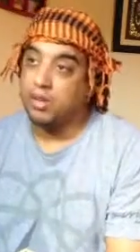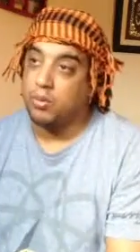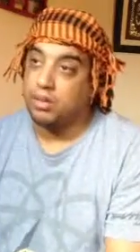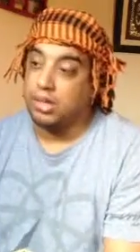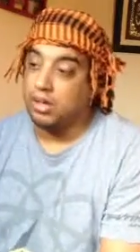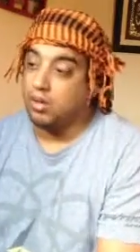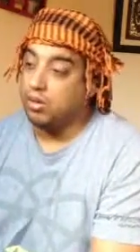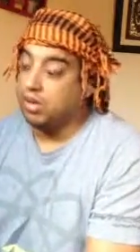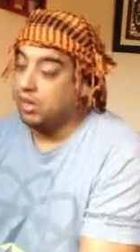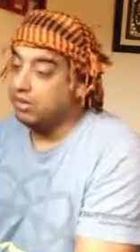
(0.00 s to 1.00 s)

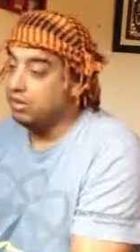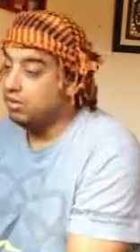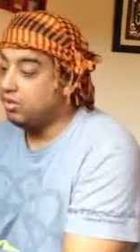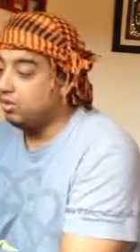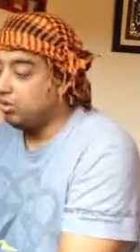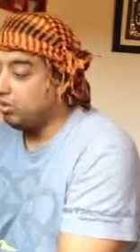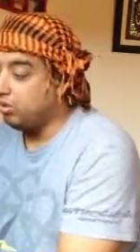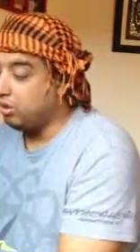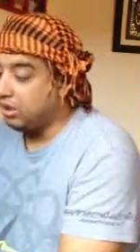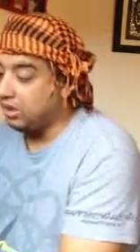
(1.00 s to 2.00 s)
without having
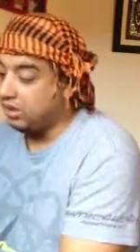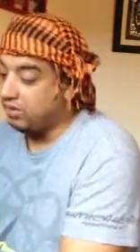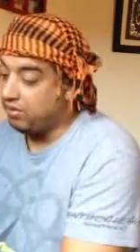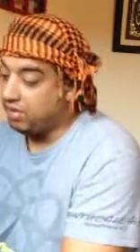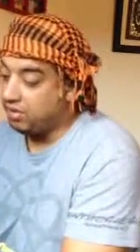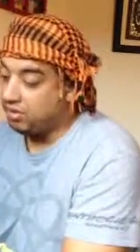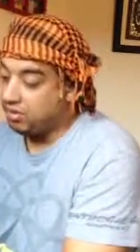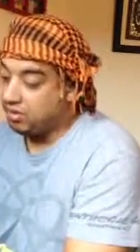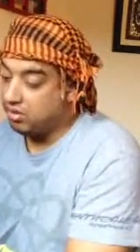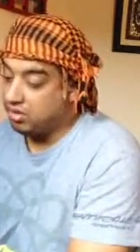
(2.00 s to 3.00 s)
to invest
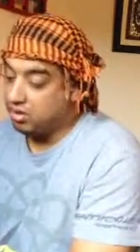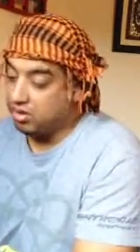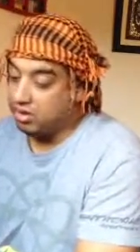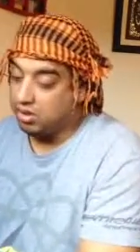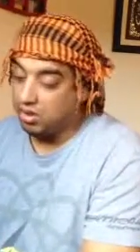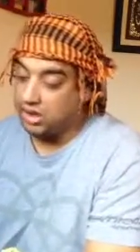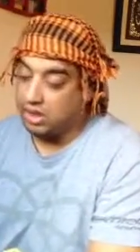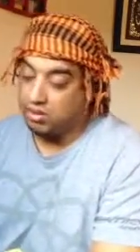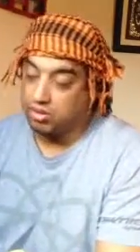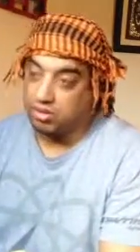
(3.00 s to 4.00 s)

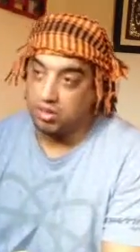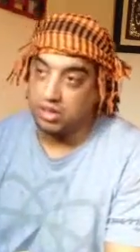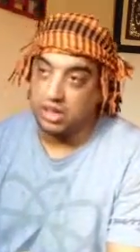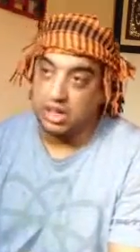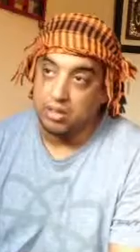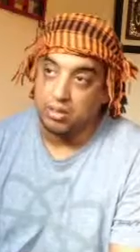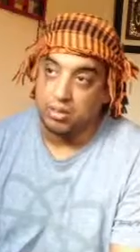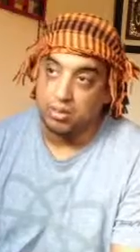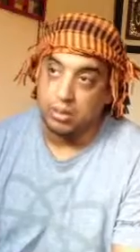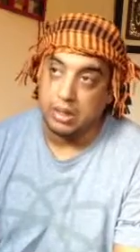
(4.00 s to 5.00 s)
thousands and
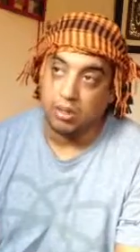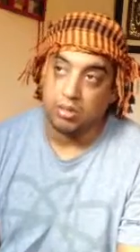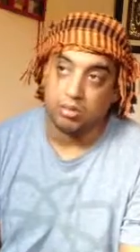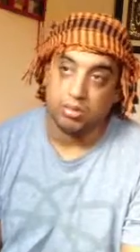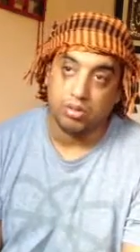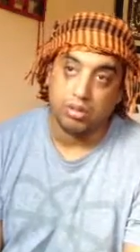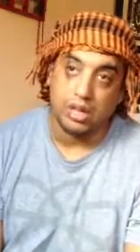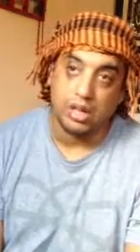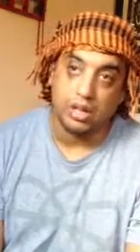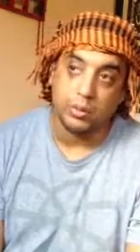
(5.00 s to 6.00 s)
thousands of pounds on
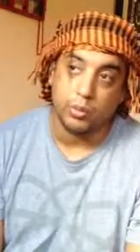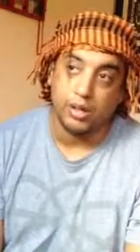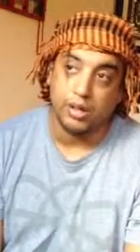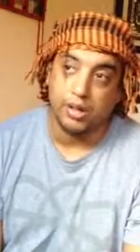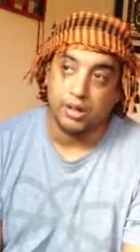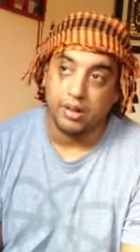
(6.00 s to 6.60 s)
hardware.